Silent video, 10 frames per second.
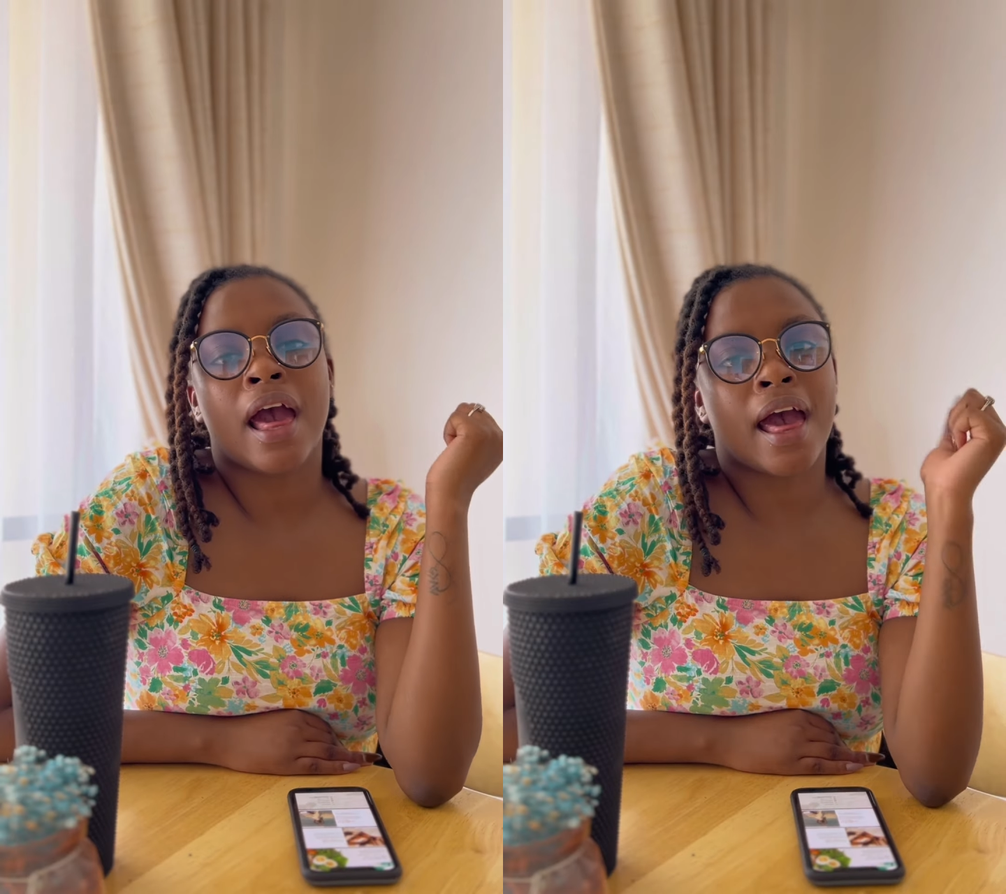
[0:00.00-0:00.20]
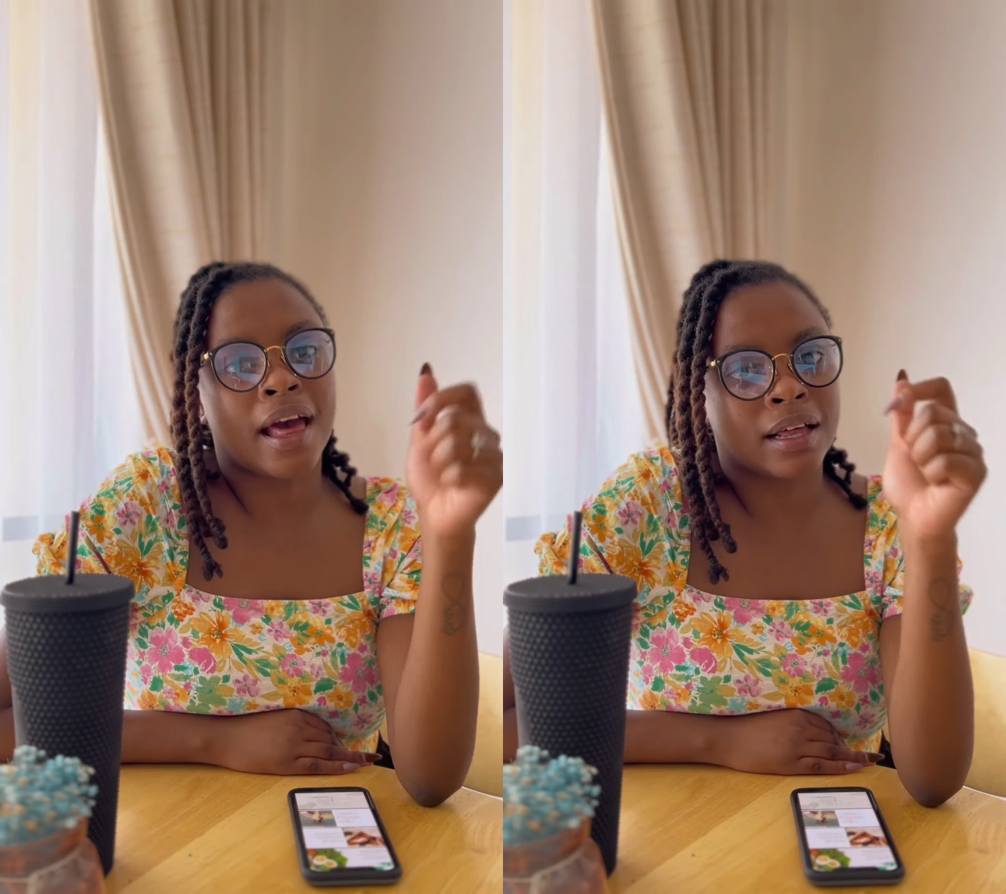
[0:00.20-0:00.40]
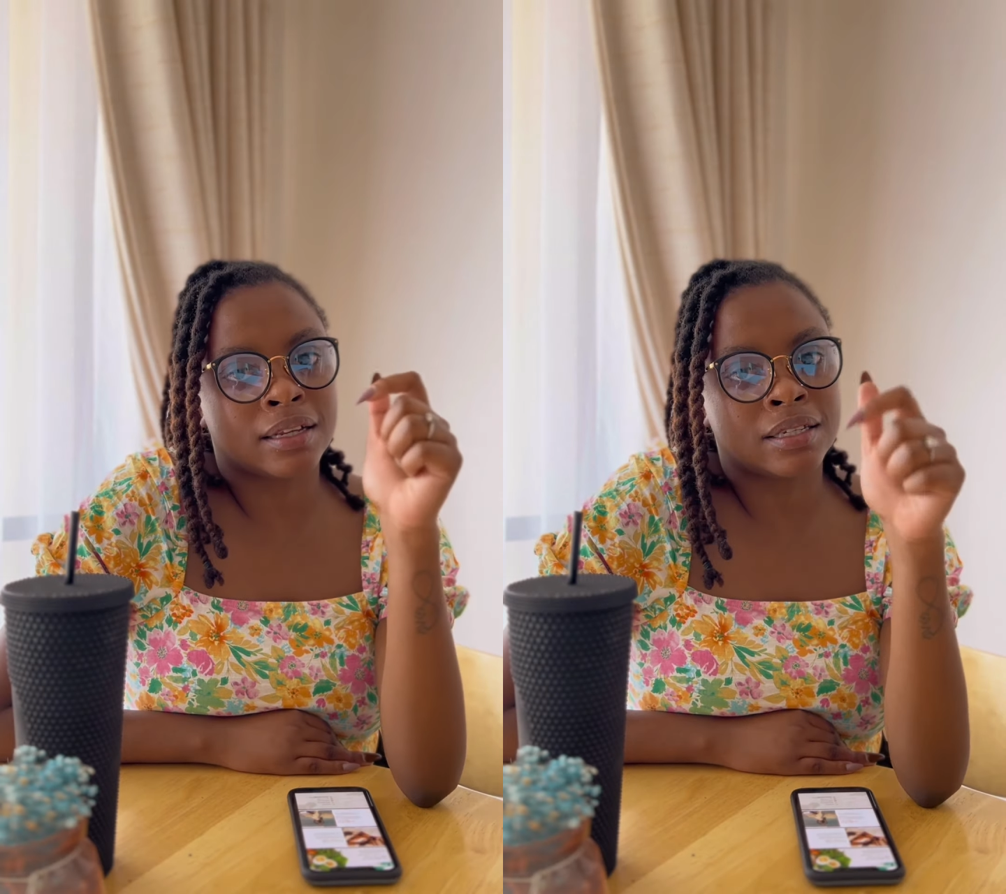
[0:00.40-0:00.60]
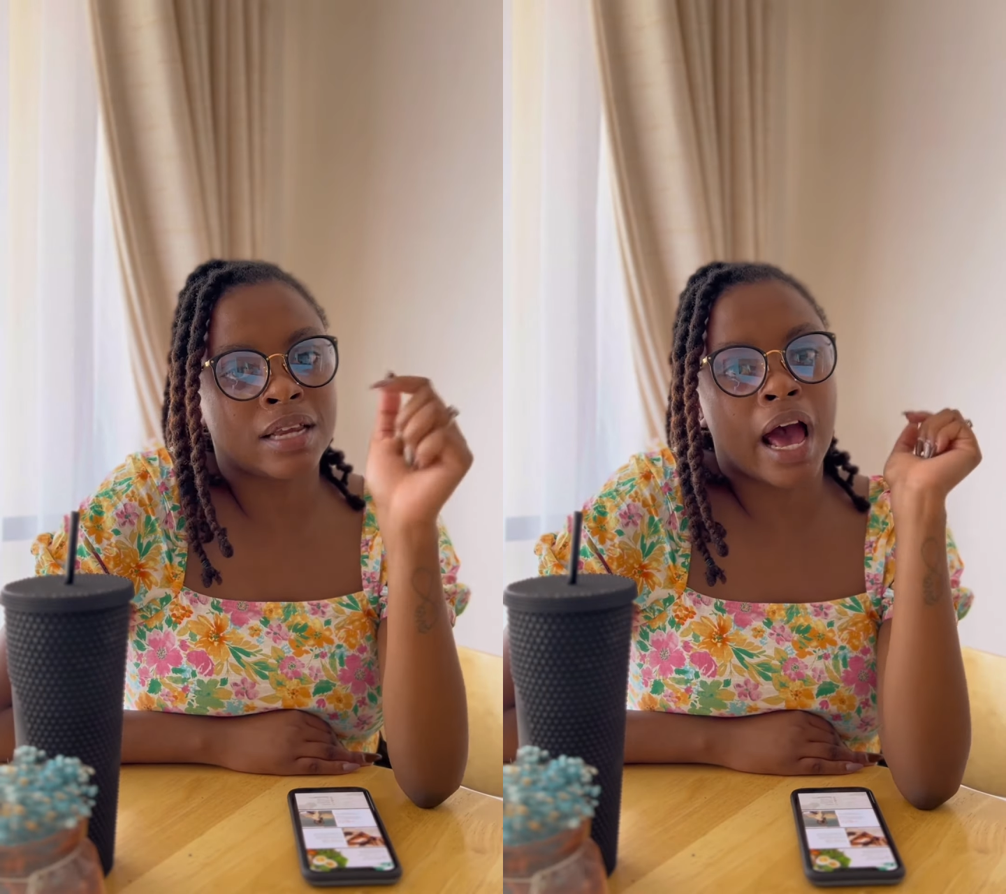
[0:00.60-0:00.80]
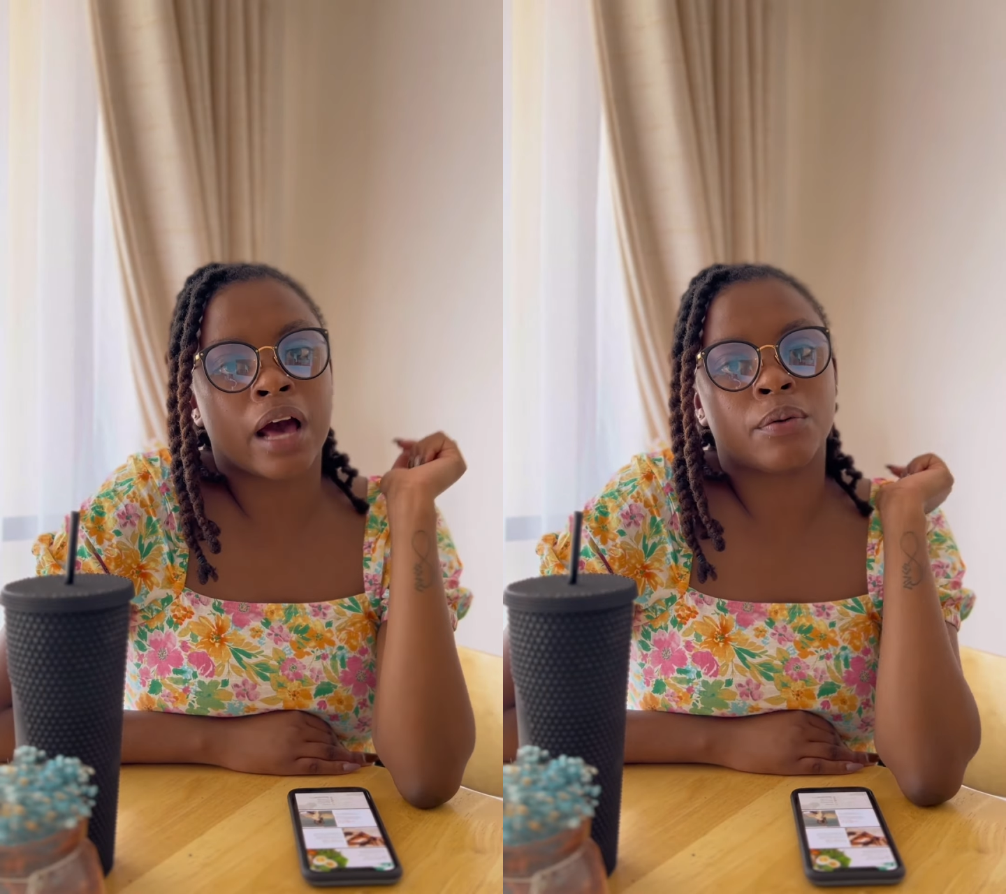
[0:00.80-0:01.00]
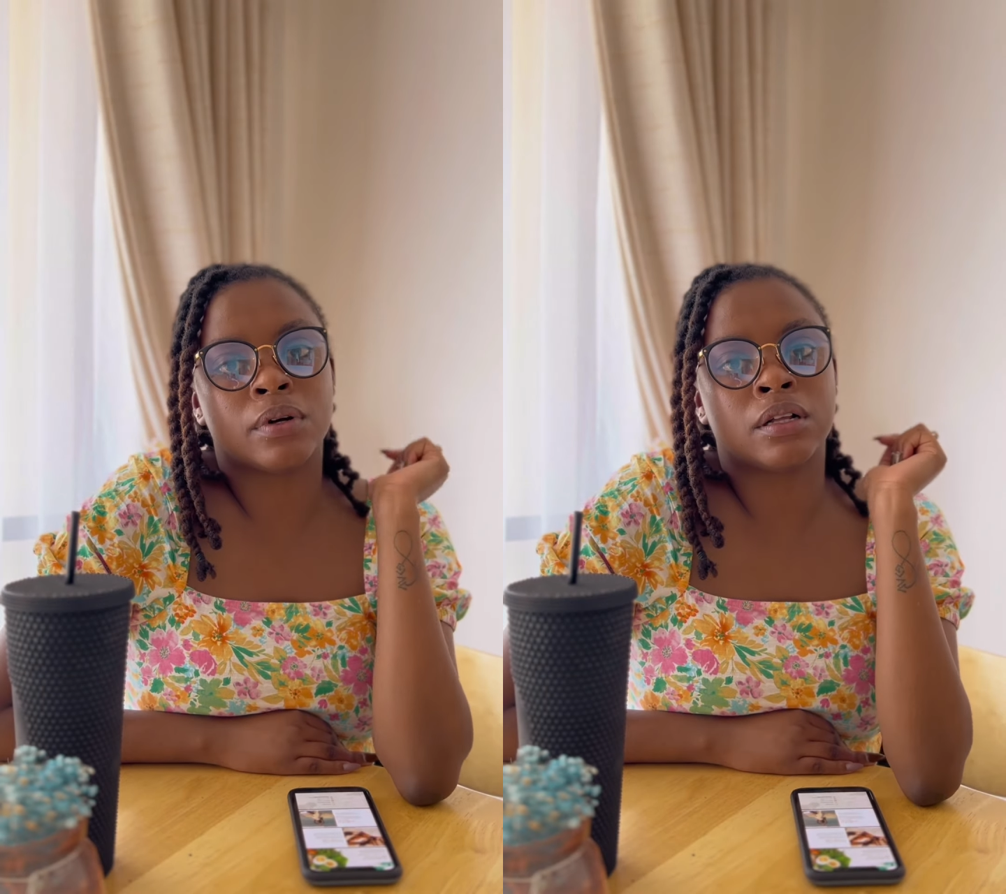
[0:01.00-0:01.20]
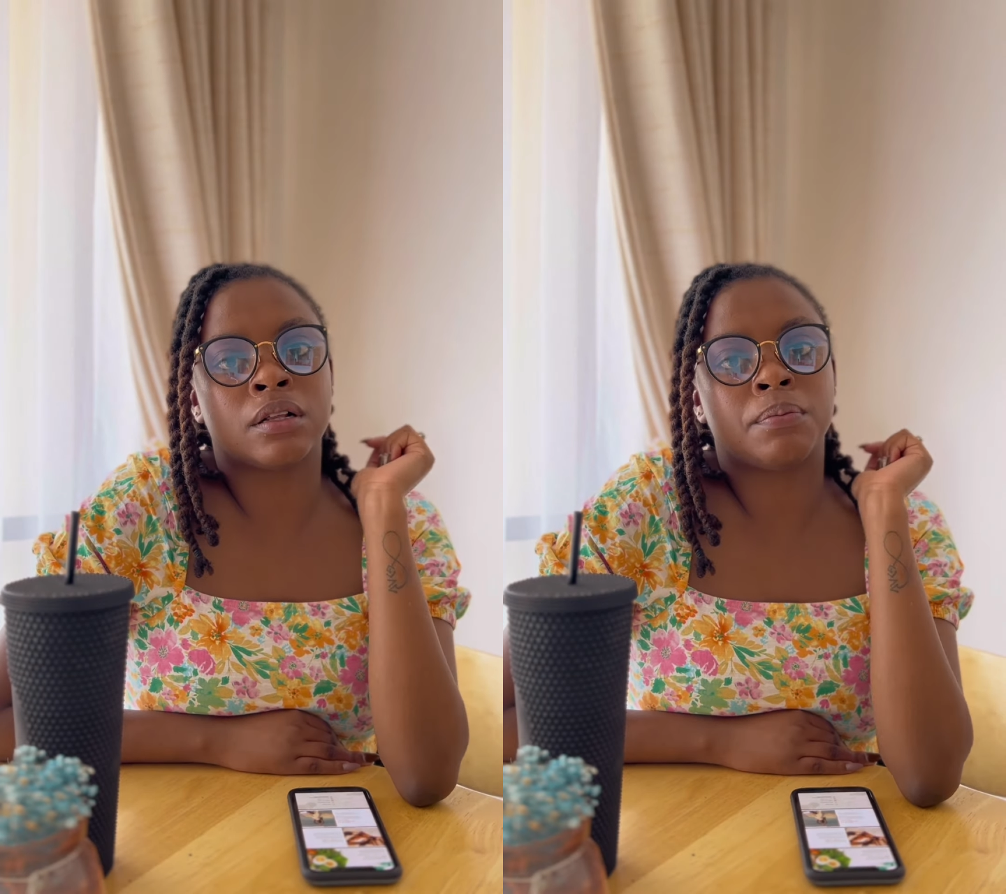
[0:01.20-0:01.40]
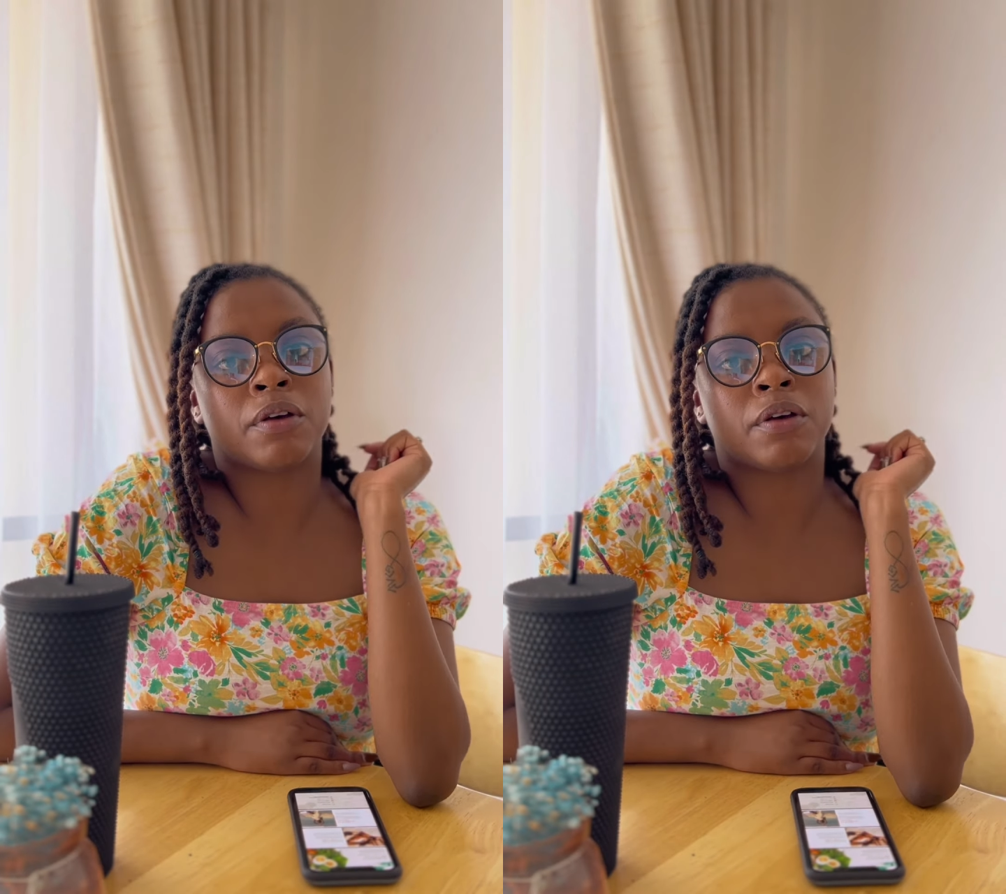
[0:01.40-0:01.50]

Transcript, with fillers: And I will be